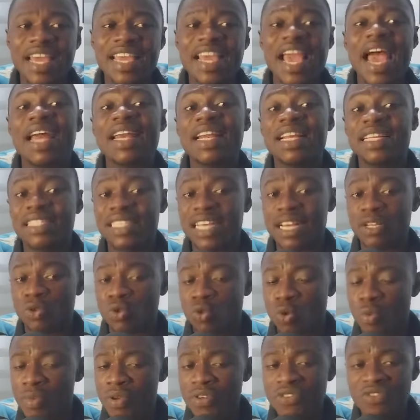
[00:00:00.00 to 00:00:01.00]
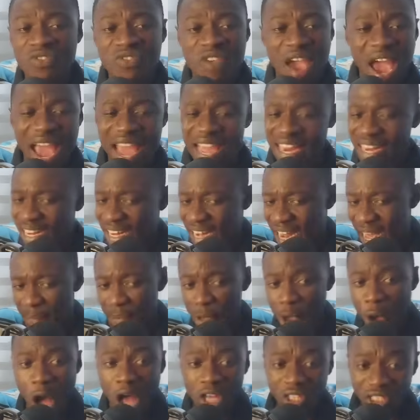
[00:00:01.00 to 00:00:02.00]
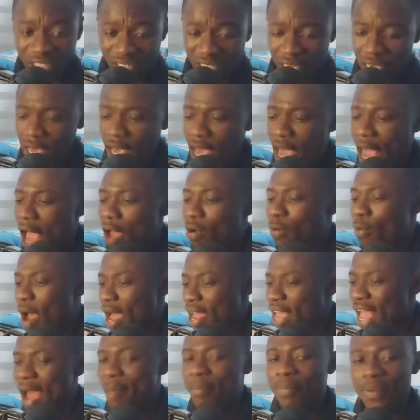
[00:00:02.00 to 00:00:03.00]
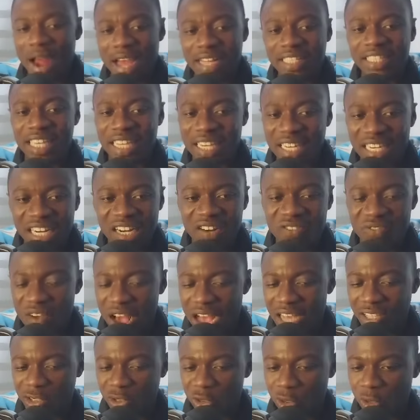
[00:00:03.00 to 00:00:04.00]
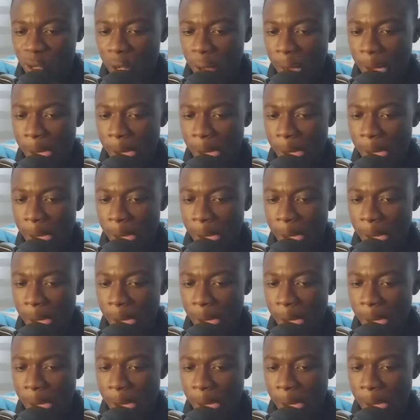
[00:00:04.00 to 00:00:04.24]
And yeah, they said to be trapped and there because a crying branch and a little faster.